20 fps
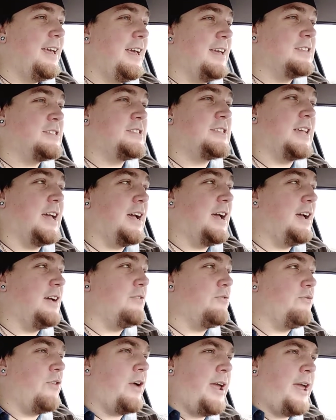It's uh,
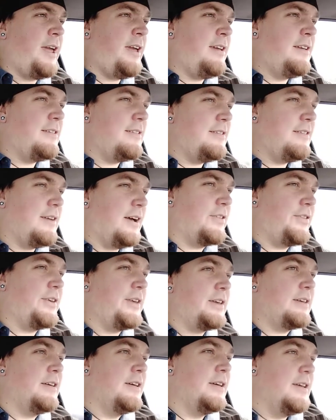rare, I
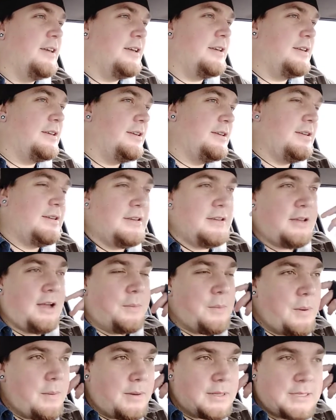think. I
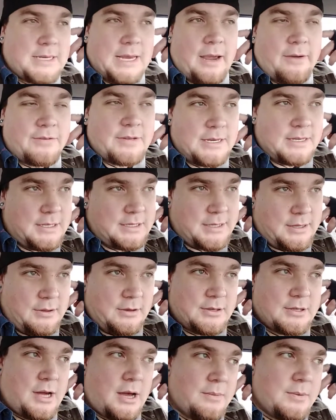remember saying, I've said this a
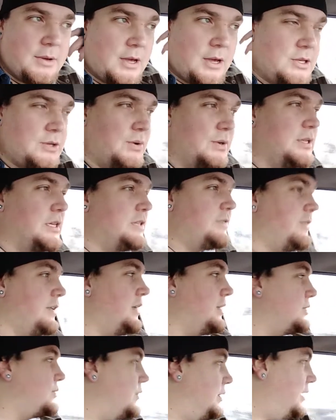long time ago, doing these
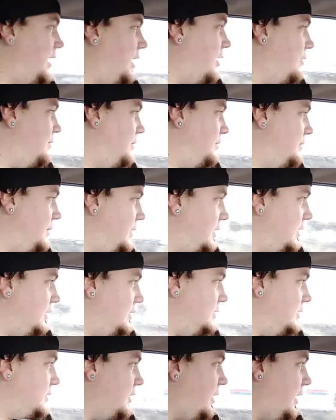videos really helped me
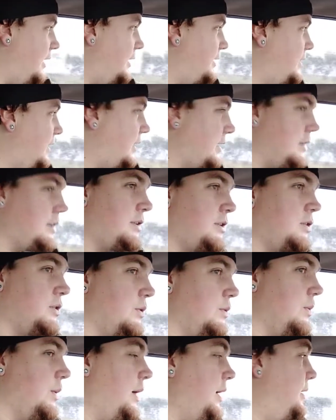because I tend
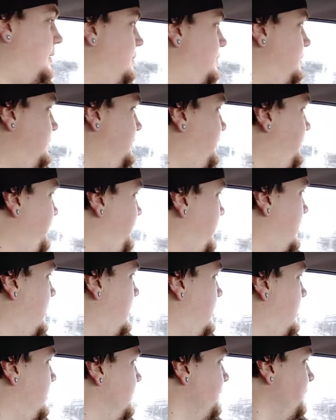to um,
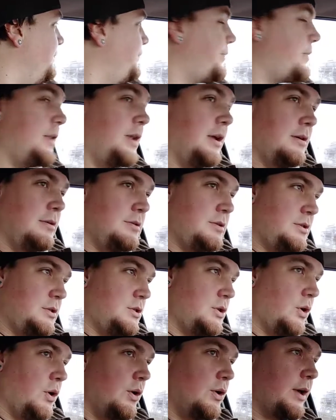
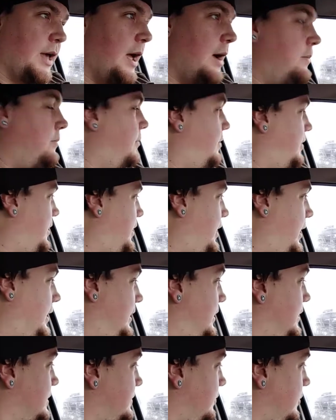talk out my
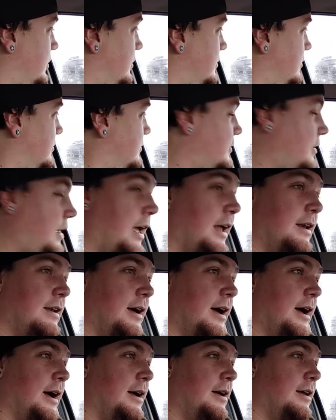ideas more, and
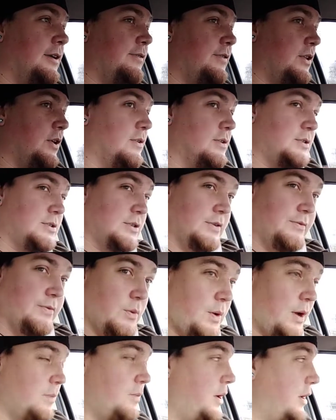uh, even though it's sort of a
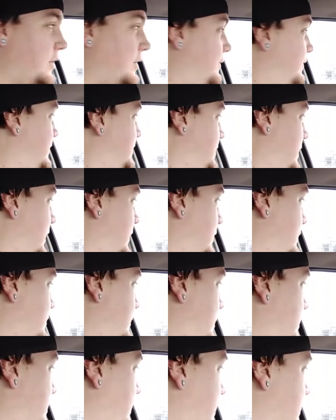one-way conversation
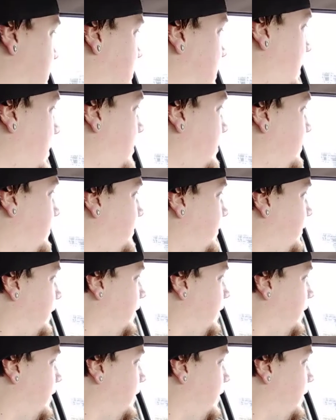with myself,